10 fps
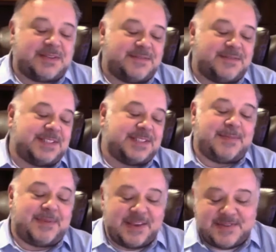So, for
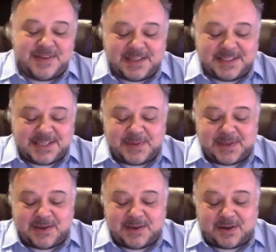example, they've got
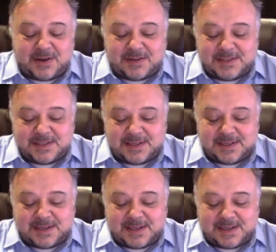something called
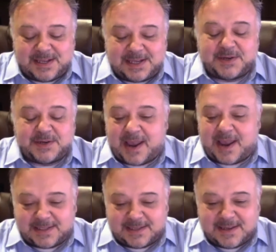
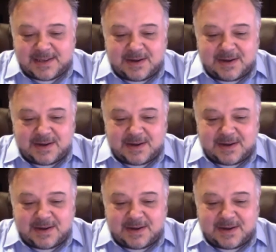Interact,